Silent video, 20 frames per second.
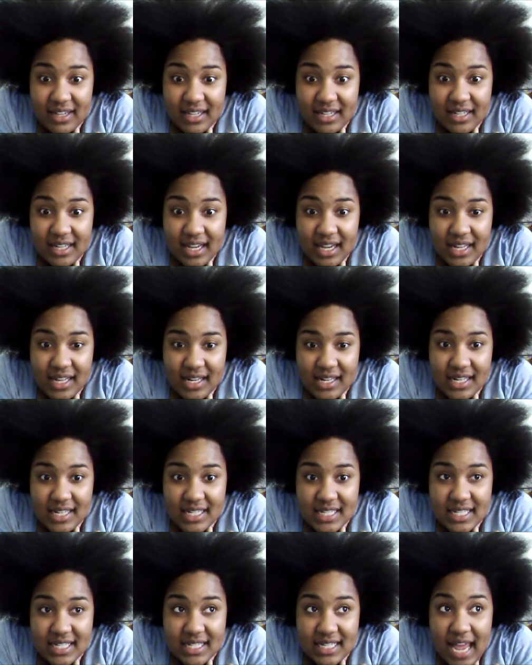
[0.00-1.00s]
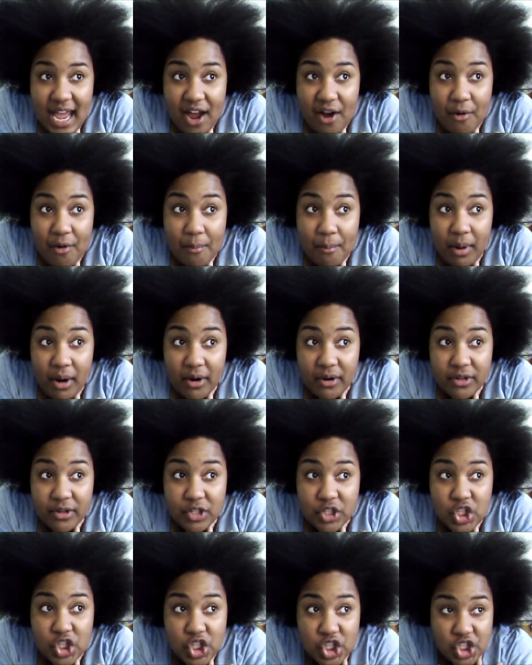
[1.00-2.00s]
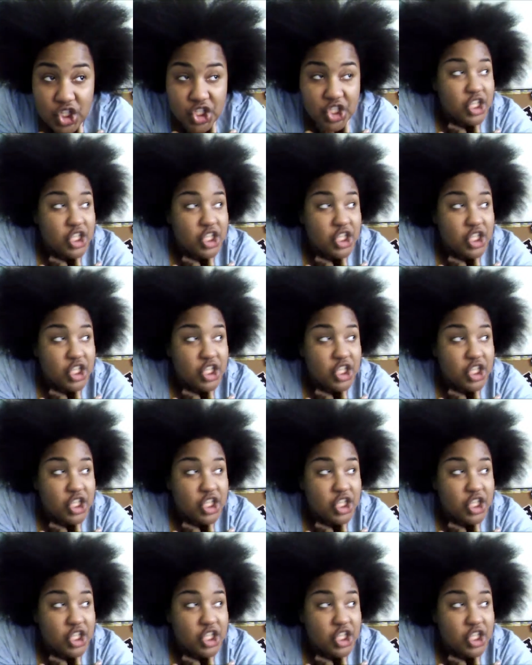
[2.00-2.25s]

and it is now March.